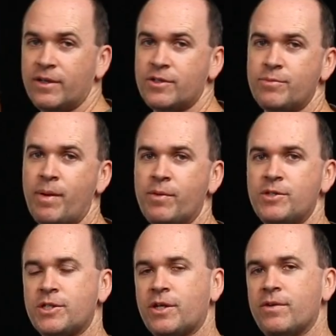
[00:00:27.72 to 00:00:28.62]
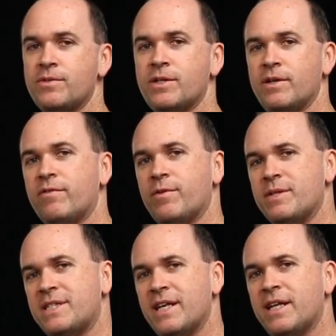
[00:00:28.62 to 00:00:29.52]
Because remember, it just goes from
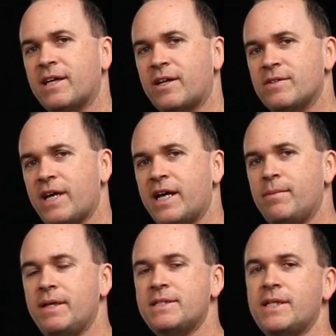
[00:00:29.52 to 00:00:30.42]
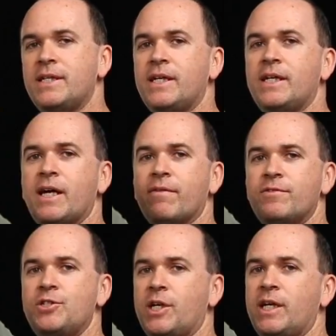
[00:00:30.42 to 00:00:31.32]
ascending, it goes A, B, C, D, E, F,
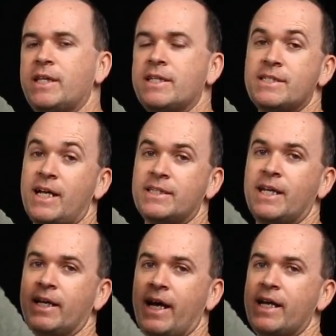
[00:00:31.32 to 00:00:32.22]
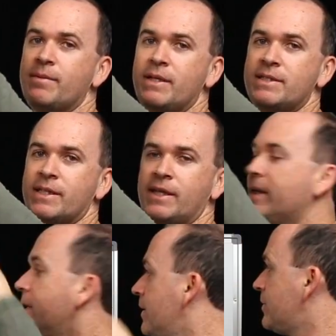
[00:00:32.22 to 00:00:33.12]
G, then starts again, A, B, C.
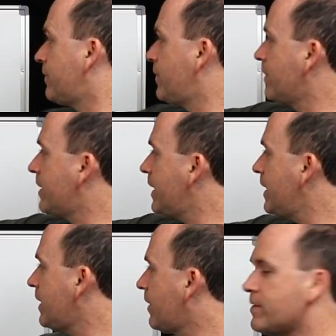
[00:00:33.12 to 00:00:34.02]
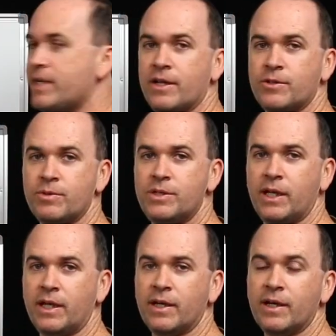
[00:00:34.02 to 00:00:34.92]
So if you're on an E, you go down to a
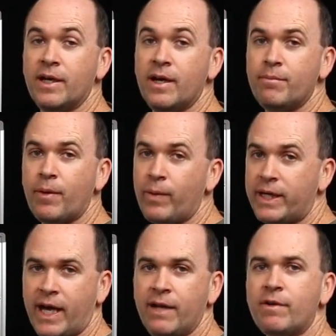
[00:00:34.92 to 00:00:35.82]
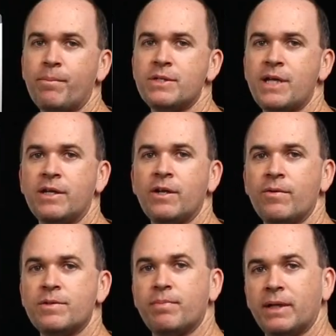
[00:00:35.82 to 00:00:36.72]
D. But we can represent
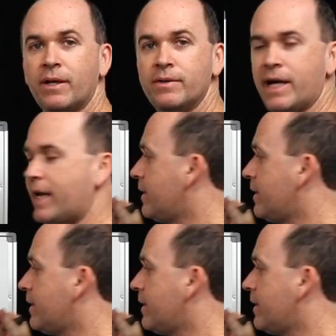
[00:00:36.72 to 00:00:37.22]
notes below that.